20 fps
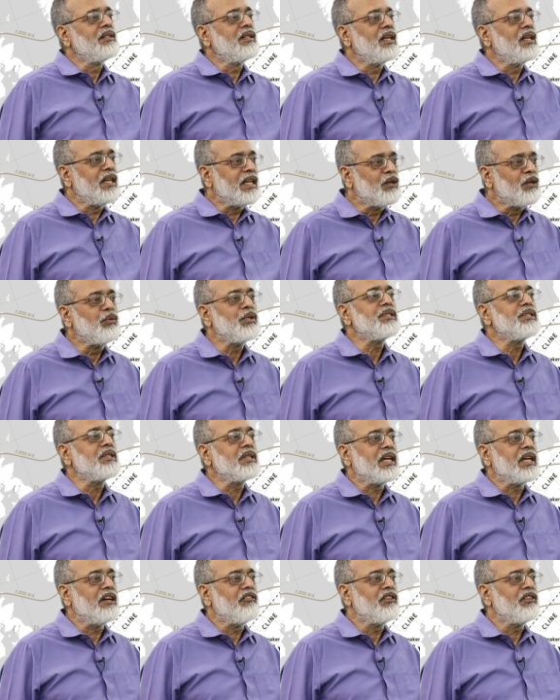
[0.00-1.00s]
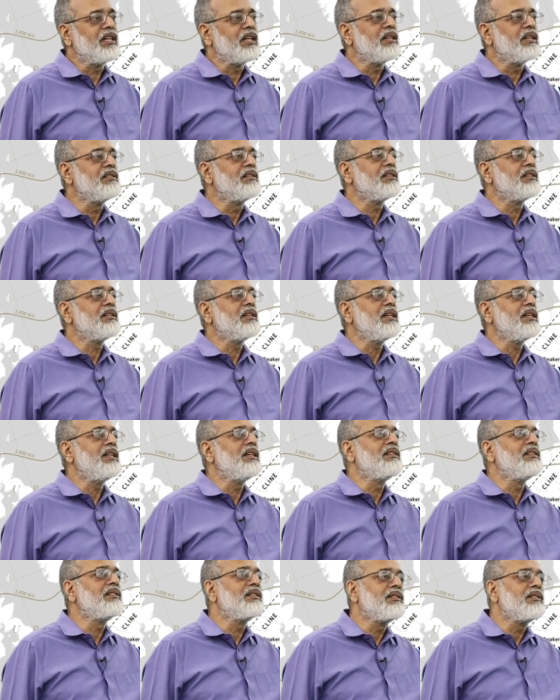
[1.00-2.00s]
the linguistic evidence
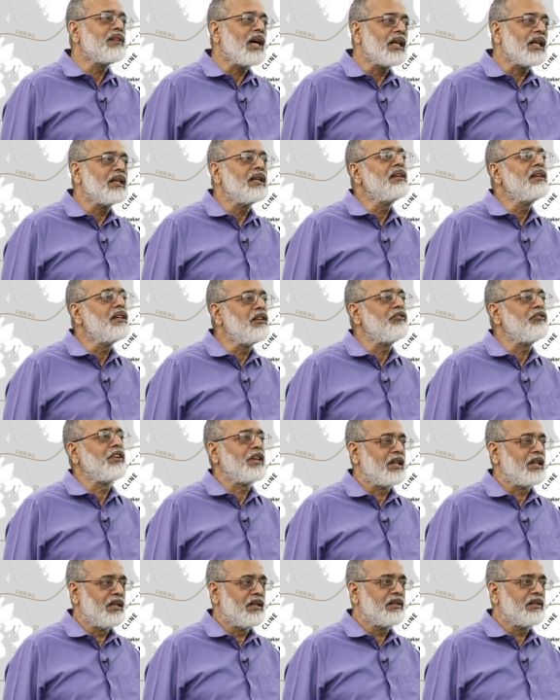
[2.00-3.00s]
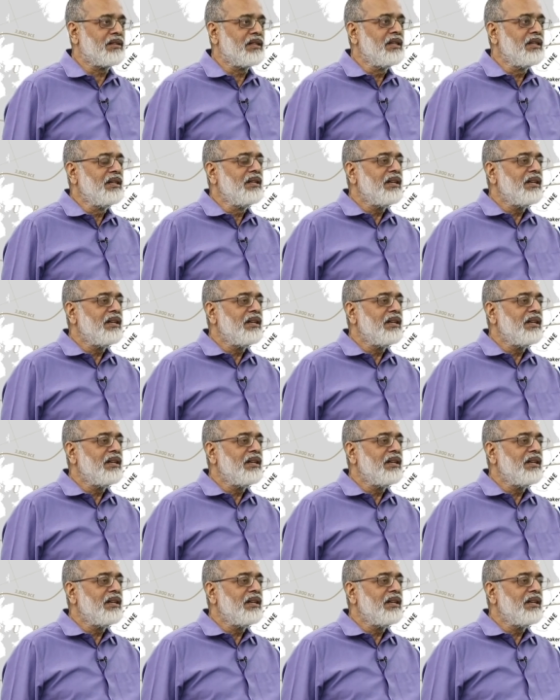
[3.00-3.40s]
is rather difficult